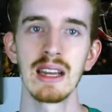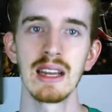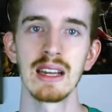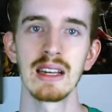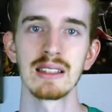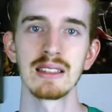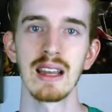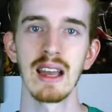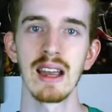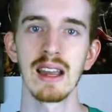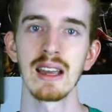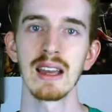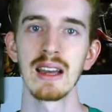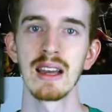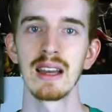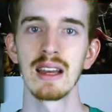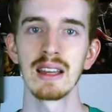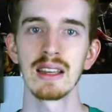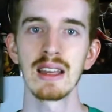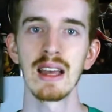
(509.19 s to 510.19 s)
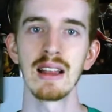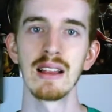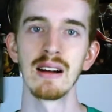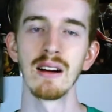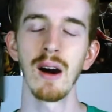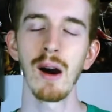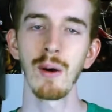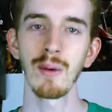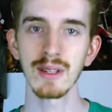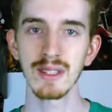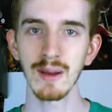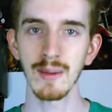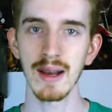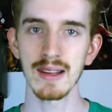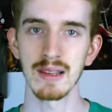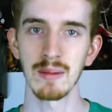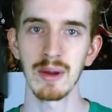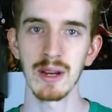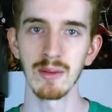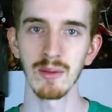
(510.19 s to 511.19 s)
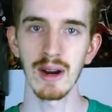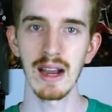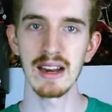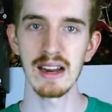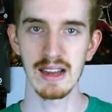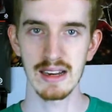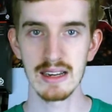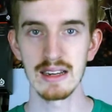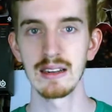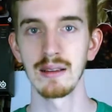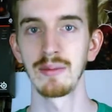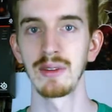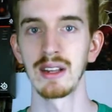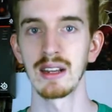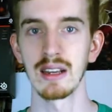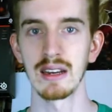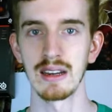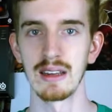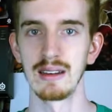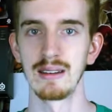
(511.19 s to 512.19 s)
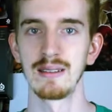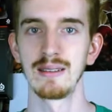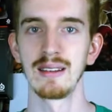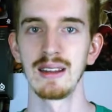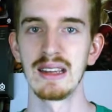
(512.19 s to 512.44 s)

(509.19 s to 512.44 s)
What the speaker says: It's like, yellow, oh, it's about to be red, I need to plug it in.